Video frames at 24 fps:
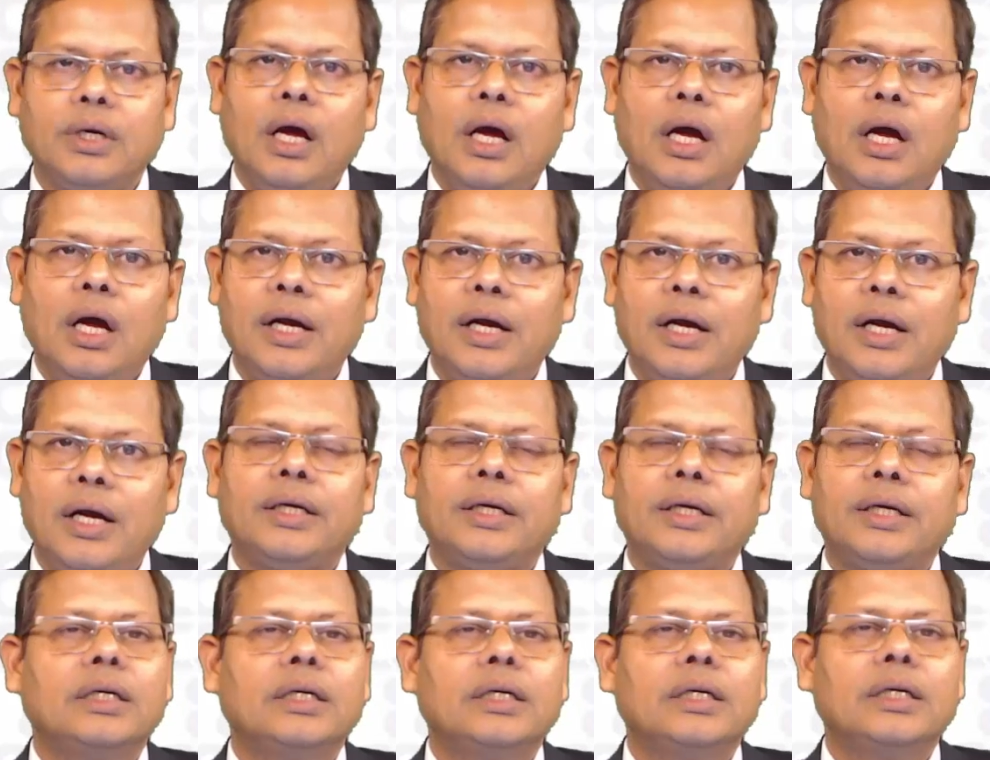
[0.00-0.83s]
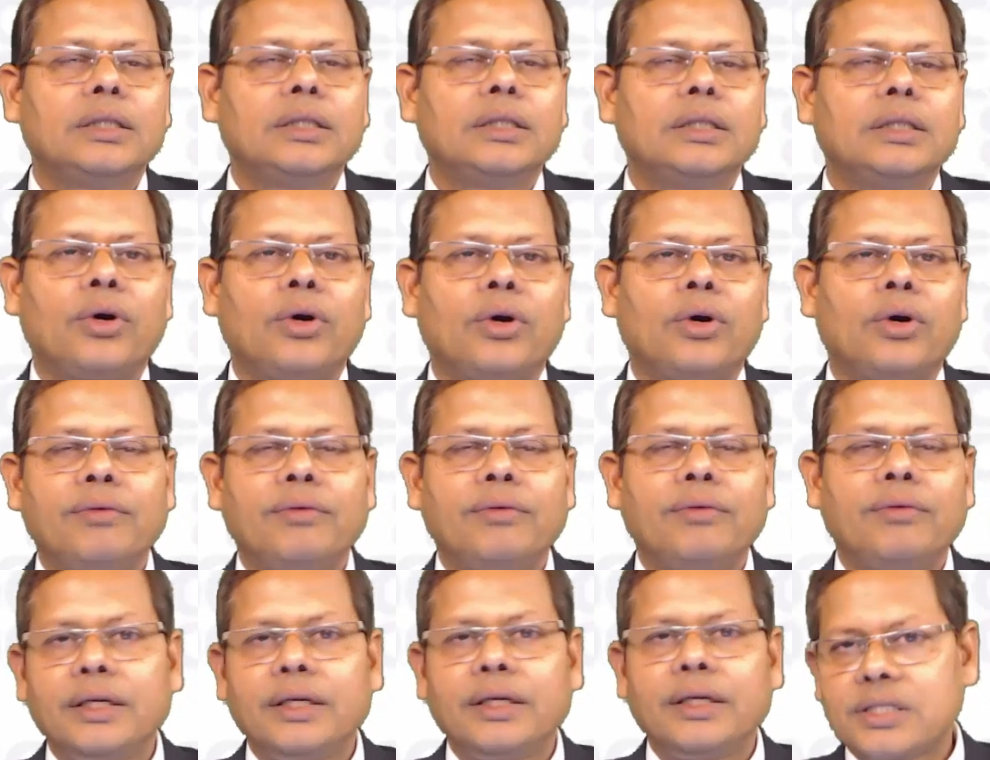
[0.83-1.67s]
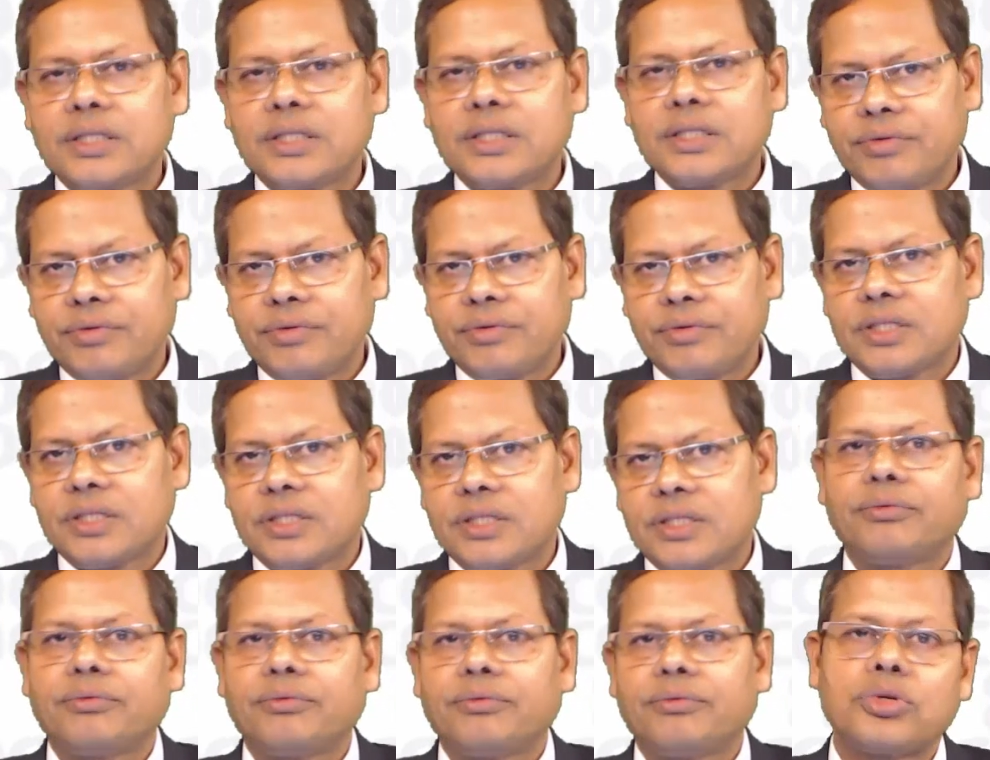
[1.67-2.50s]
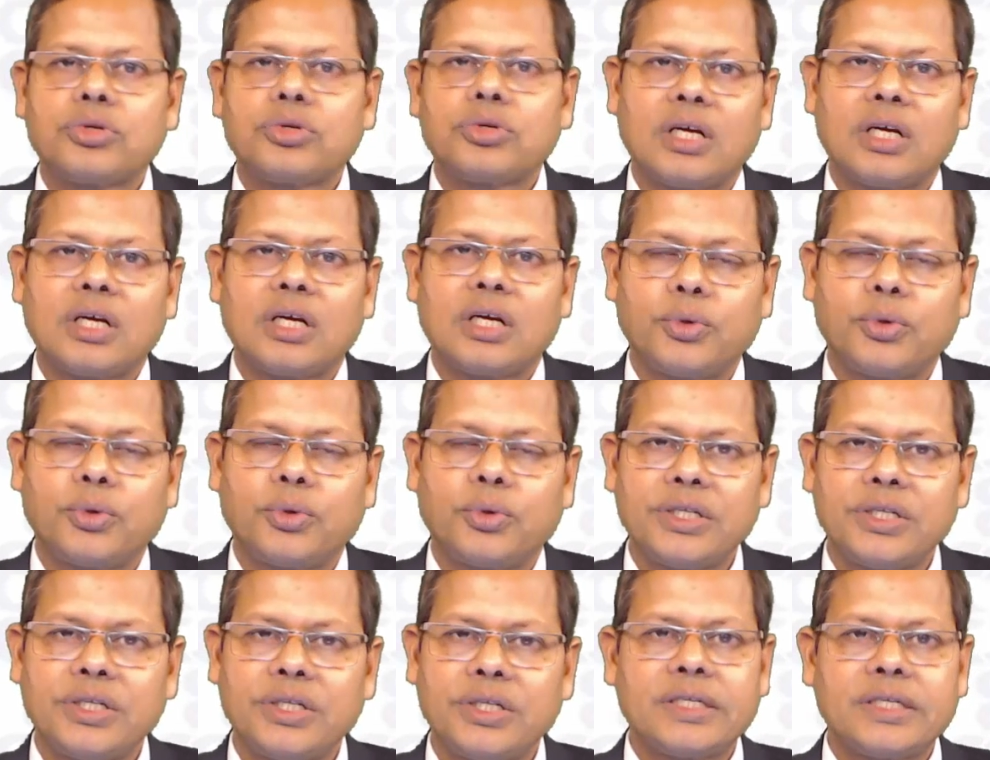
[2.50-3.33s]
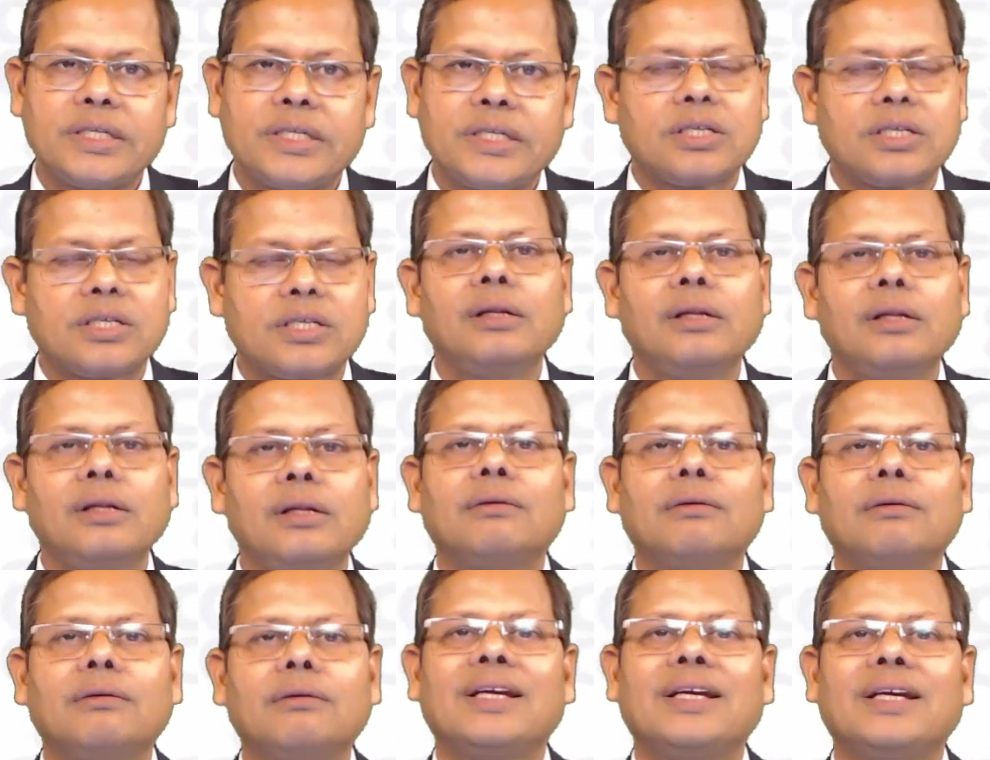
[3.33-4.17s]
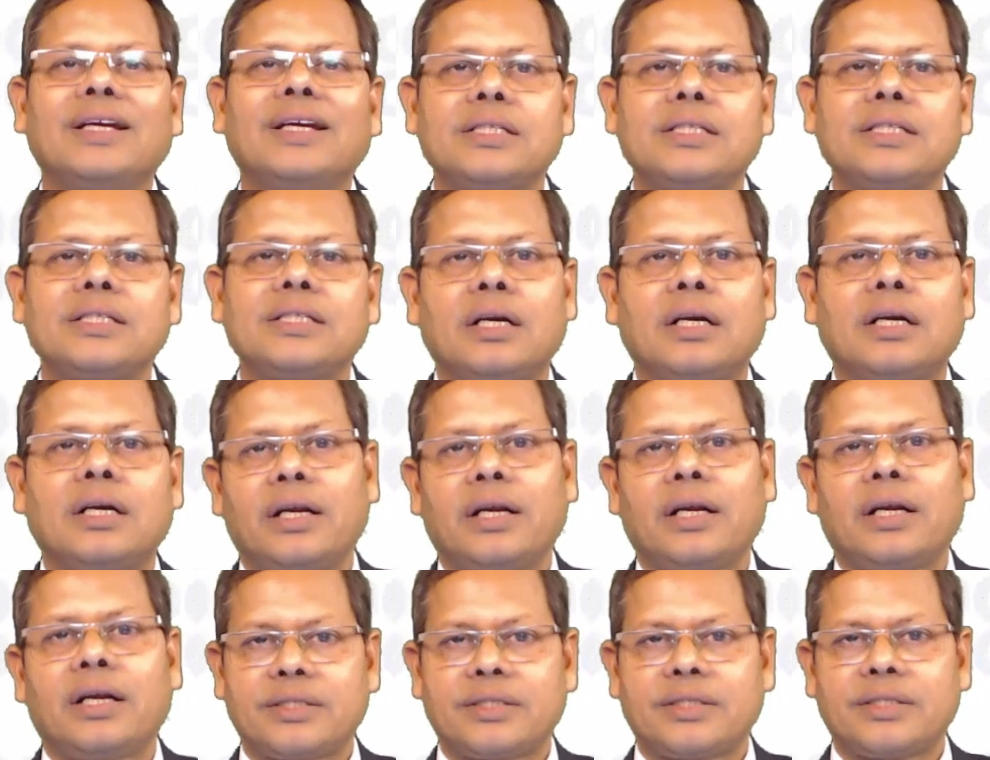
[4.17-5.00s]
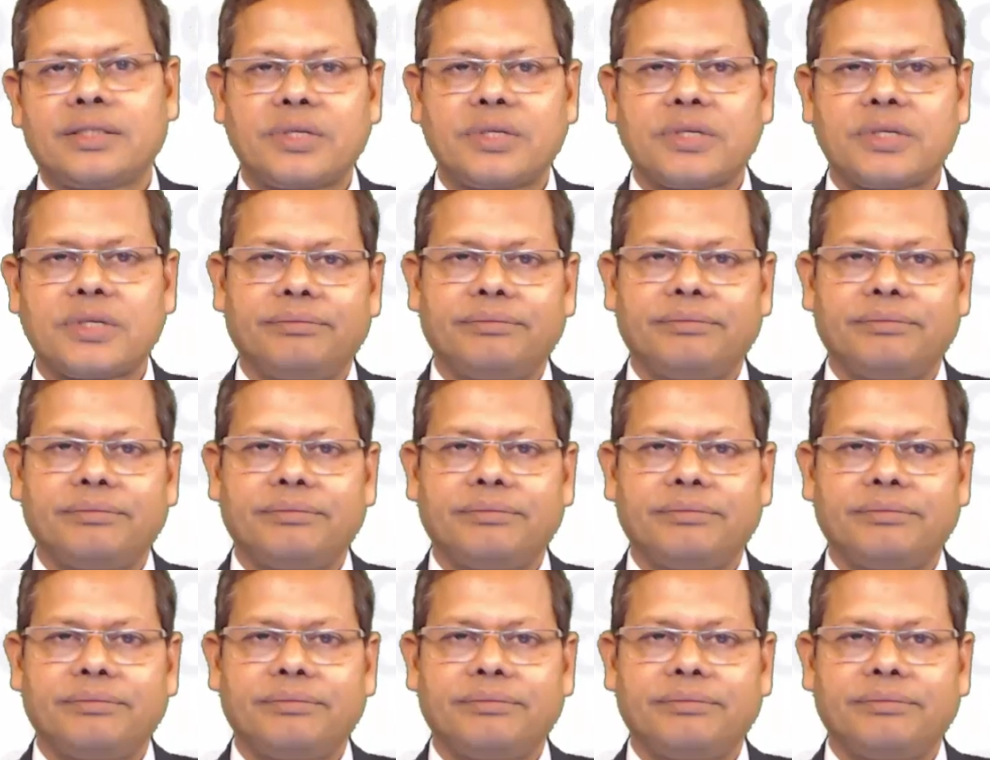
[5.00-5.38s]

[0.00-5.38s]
and you are availing the services of goods transport agent, still it is under exemption.